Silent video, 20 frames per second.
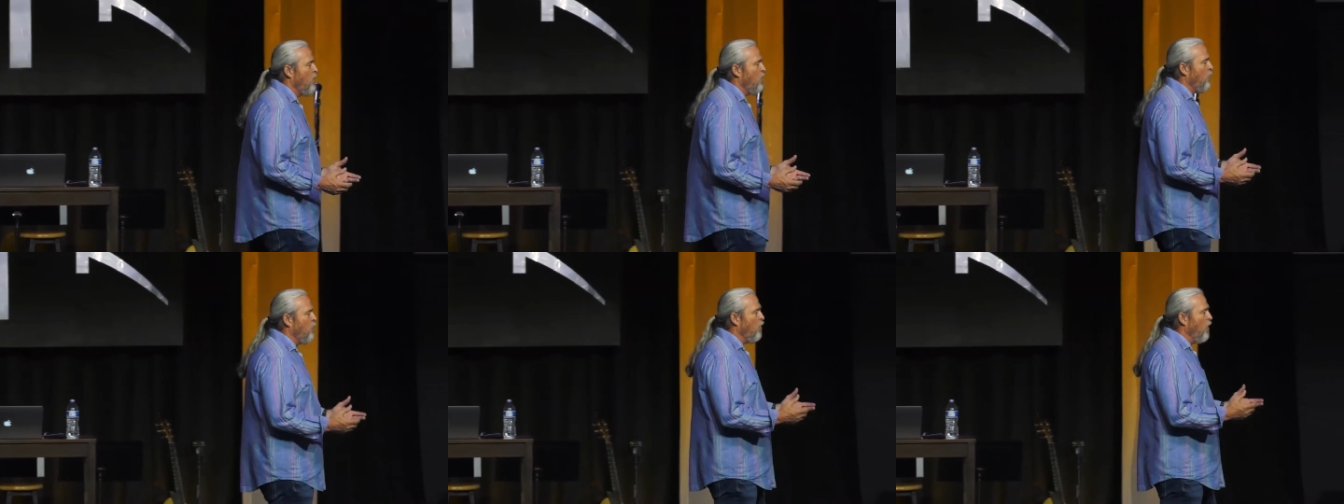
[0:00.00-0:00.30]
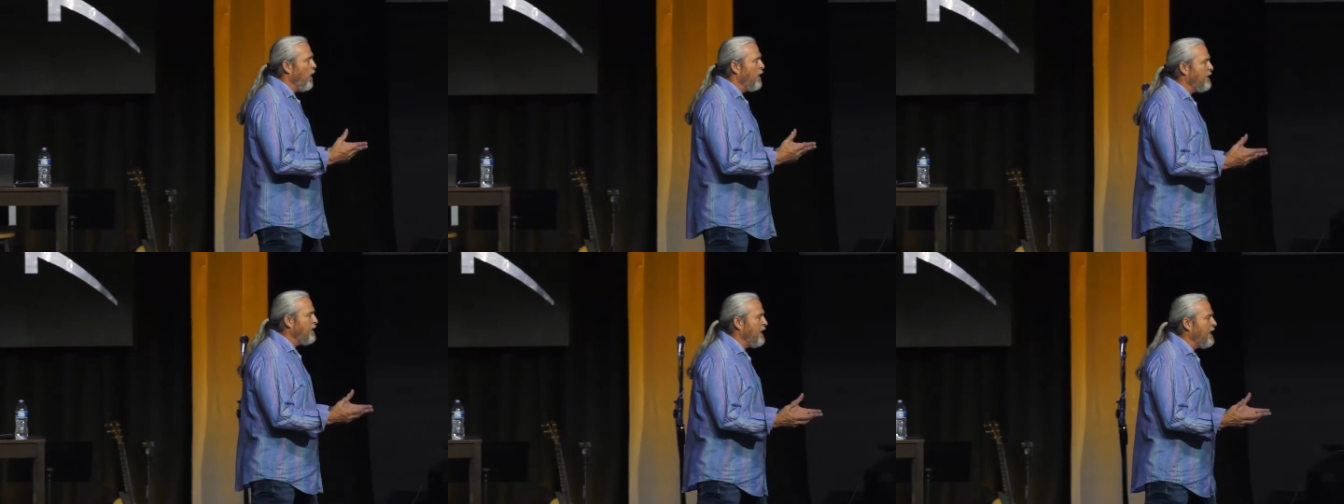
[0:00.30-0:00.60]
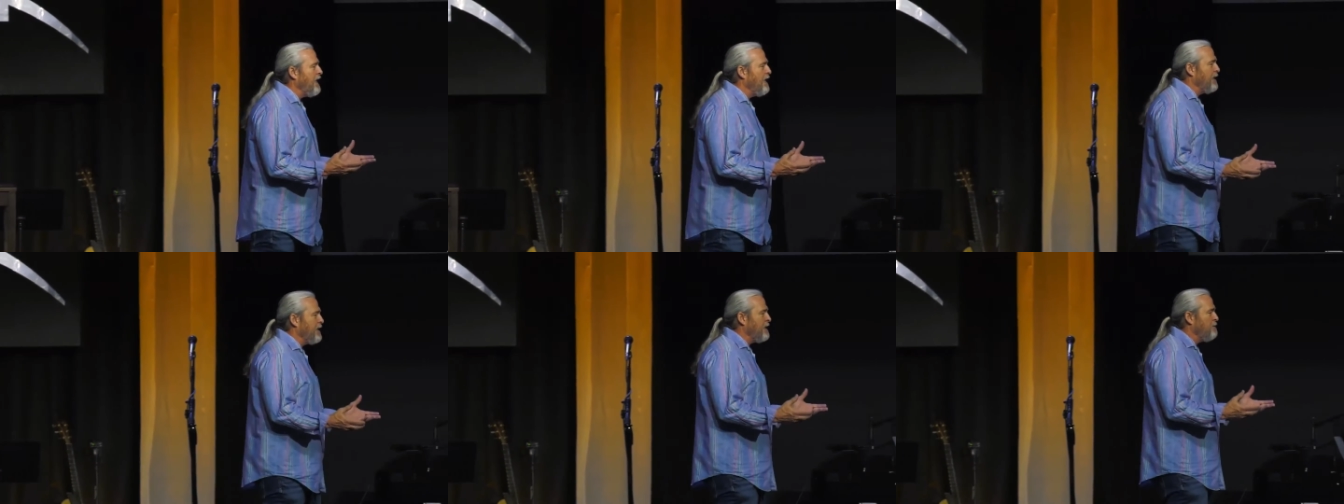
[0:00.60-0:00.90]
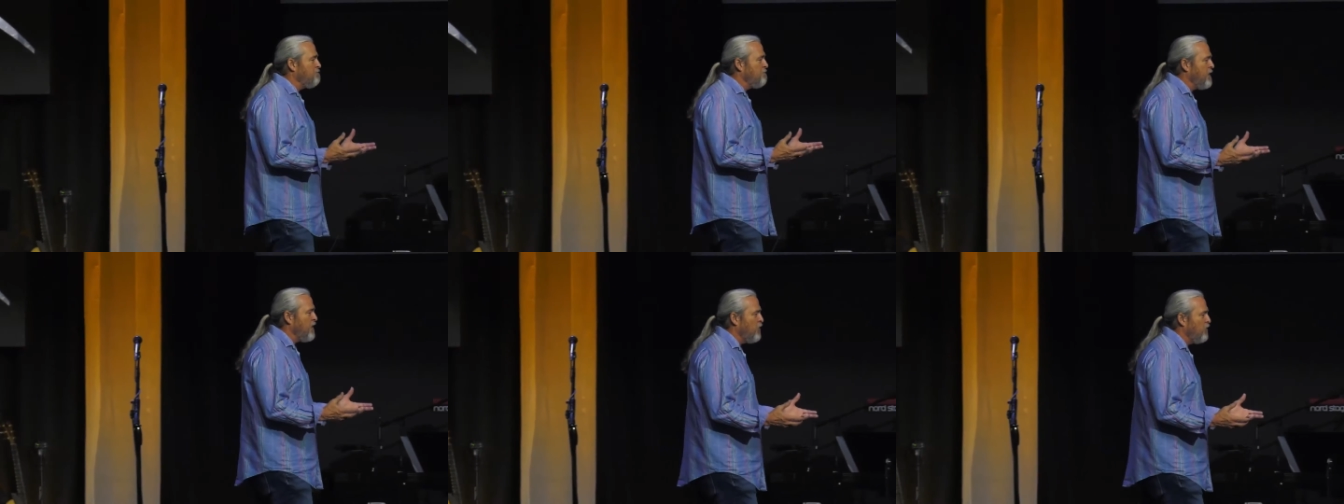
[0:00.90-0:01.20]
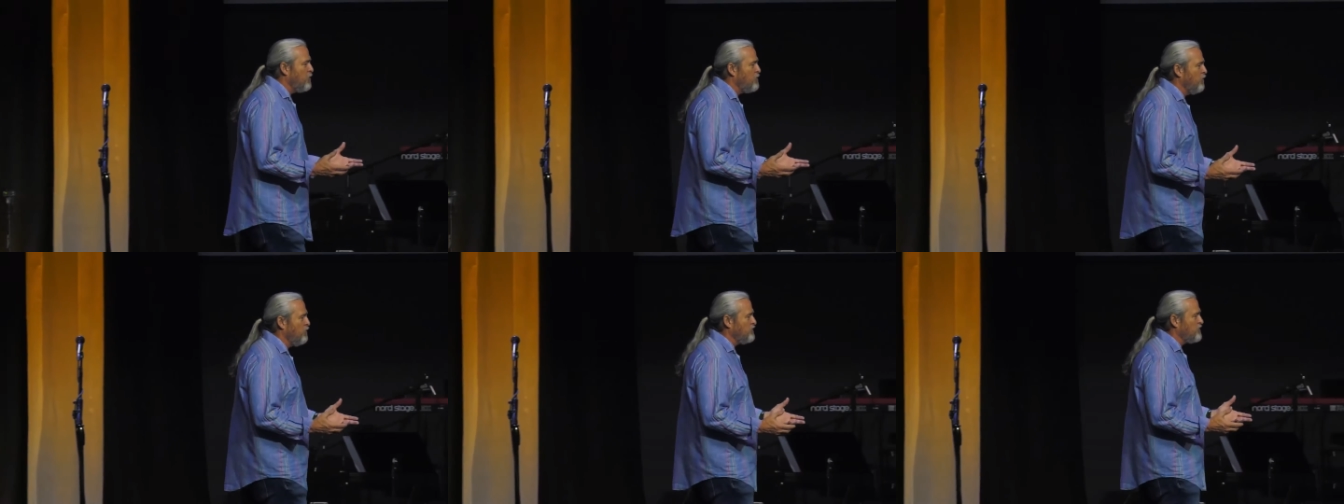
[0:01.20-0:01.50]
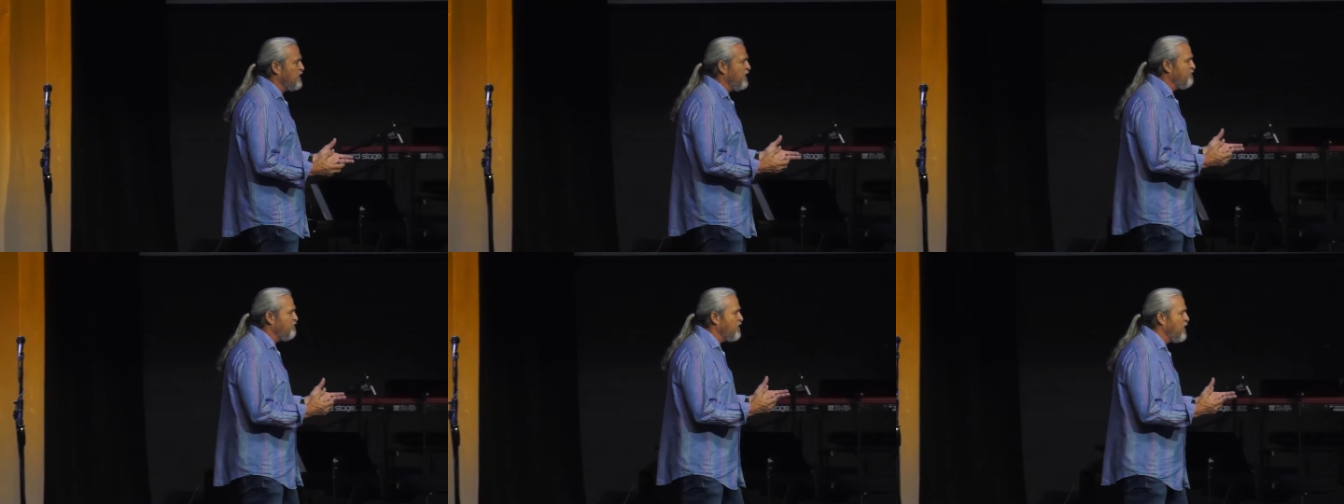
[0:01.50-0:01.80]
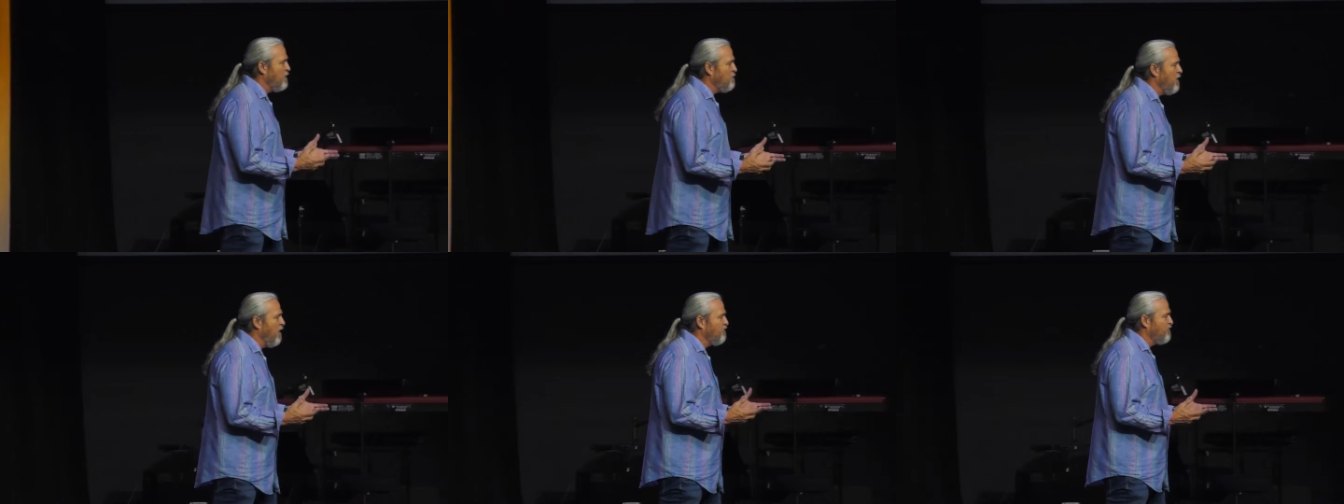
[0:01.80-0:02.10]
What healing miracles have
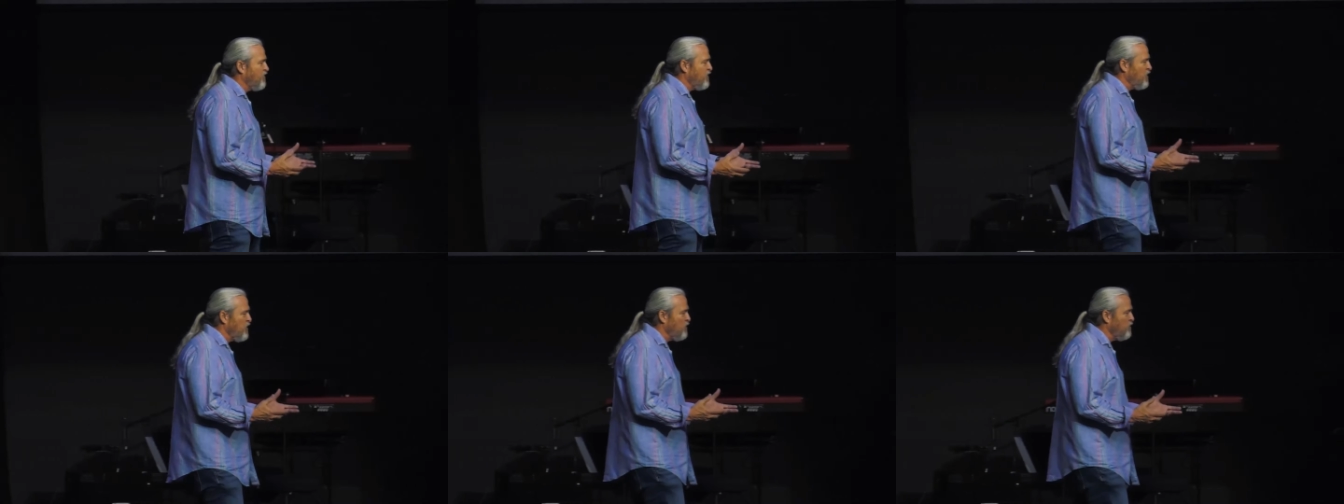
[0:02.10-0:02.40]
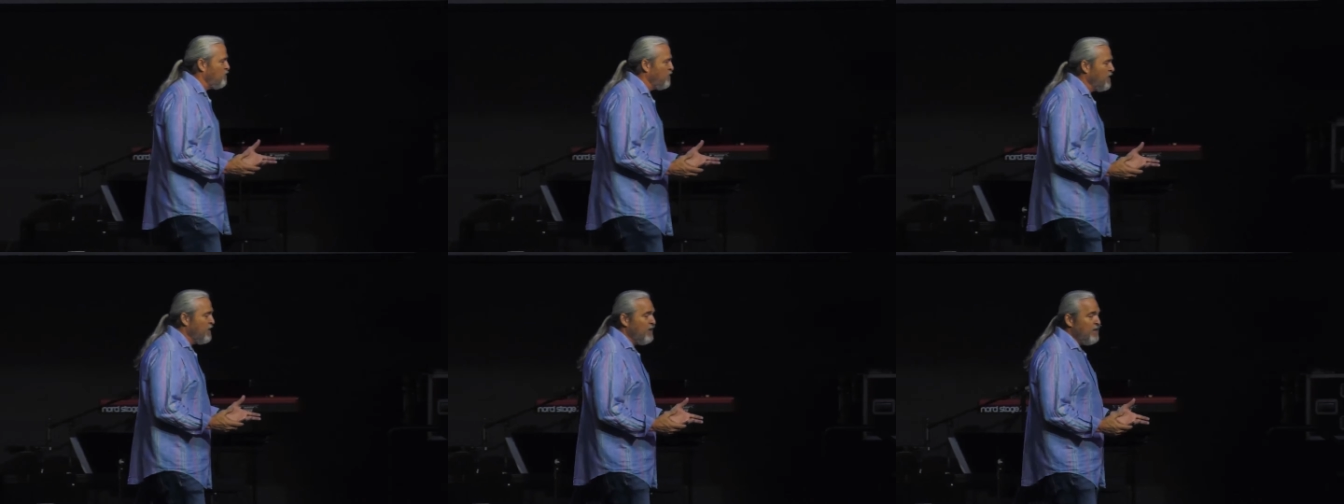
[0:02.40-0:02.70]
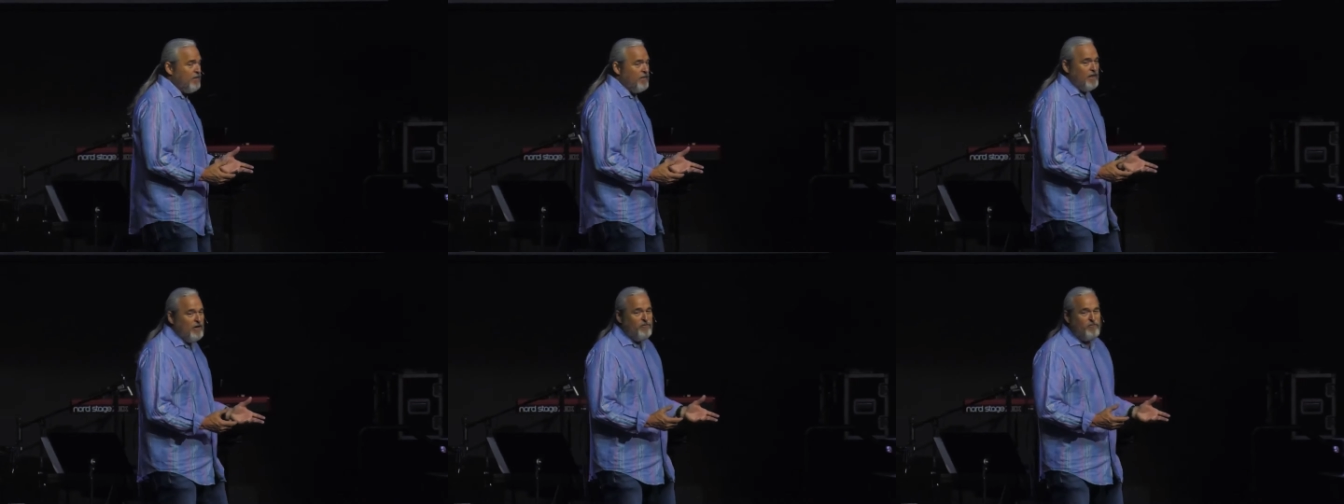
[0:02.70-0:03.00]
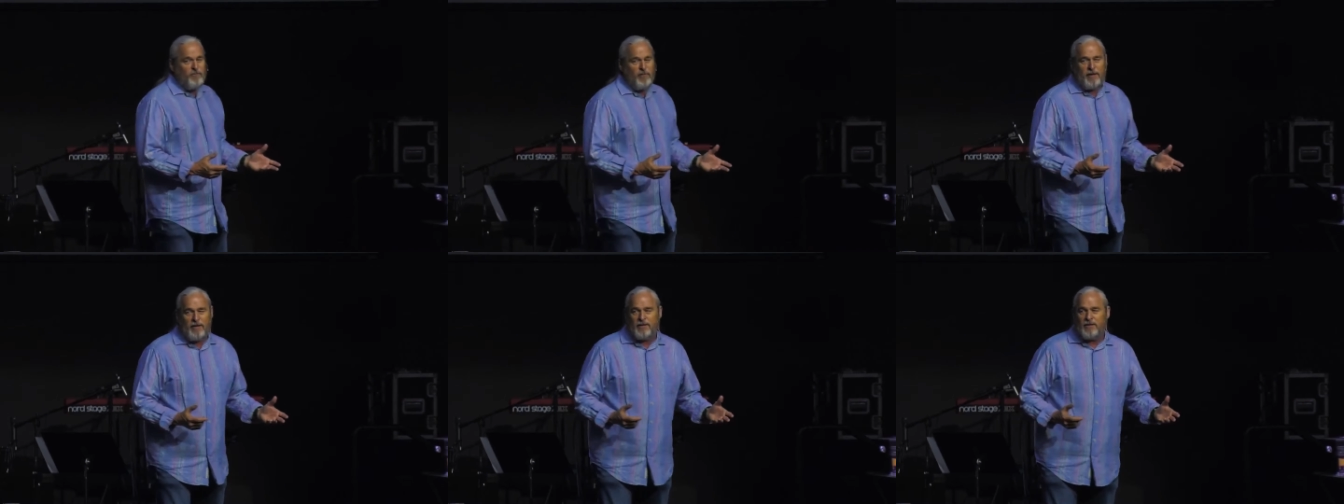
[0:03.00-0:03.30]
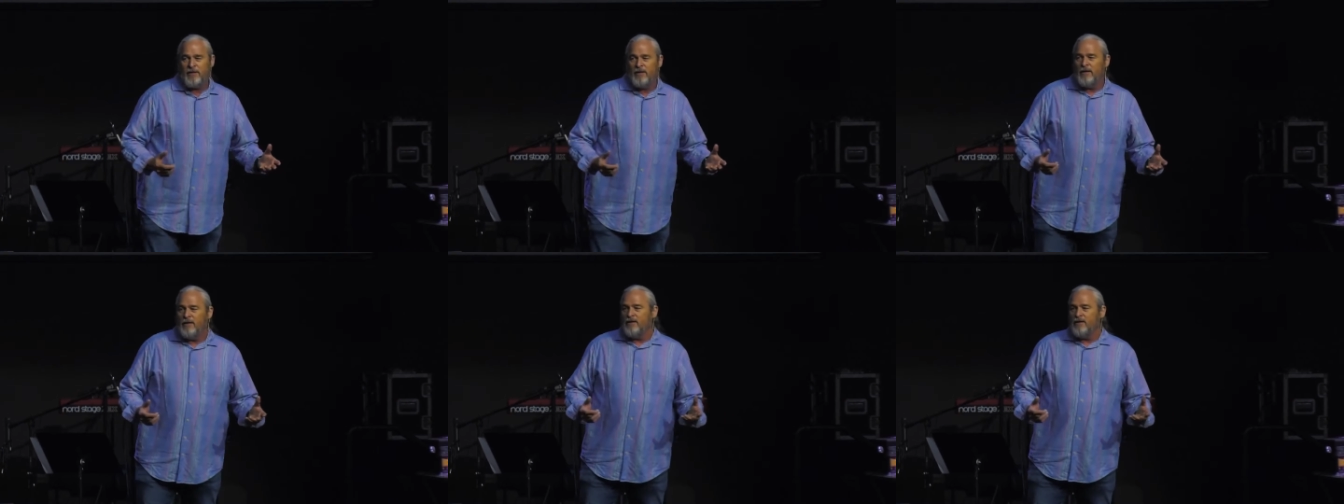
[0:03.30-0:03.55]
come over you that have been